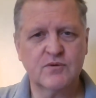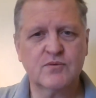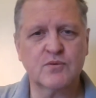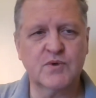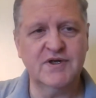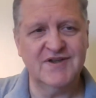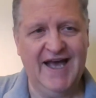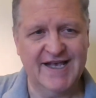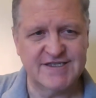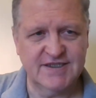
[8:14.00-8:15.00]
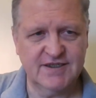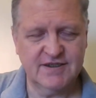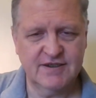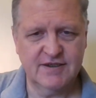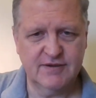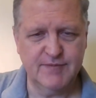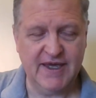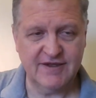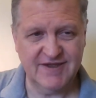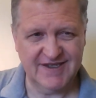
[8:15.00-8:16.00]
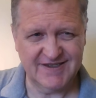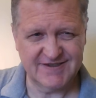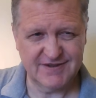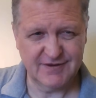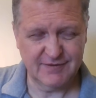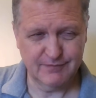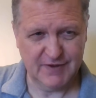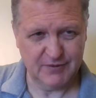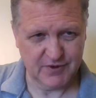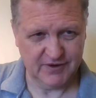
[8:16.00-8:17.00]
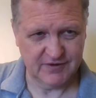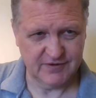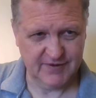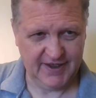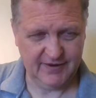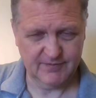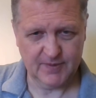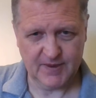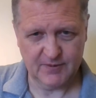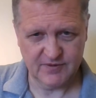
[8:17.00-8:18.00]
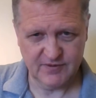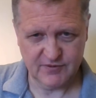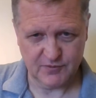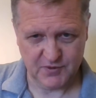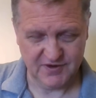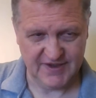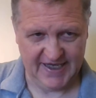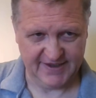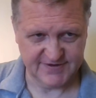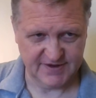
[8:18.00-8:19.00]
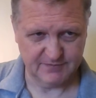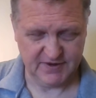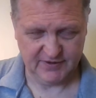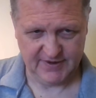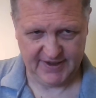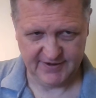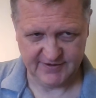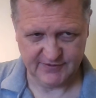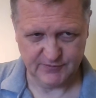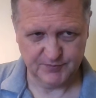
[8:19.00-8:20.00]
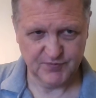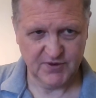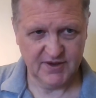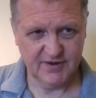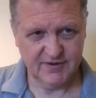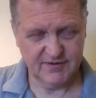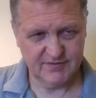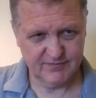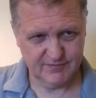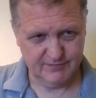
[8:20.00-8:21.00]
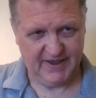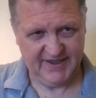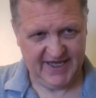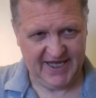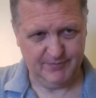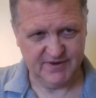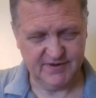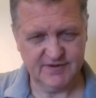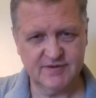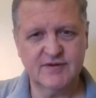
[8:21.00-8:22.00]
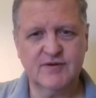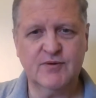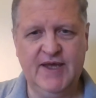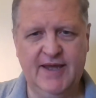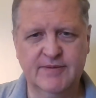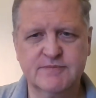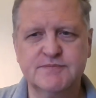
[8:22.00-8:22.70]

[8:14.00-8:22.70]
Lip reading: Realizing. Making things be real, right? To realize something, right? To make it happen, okay?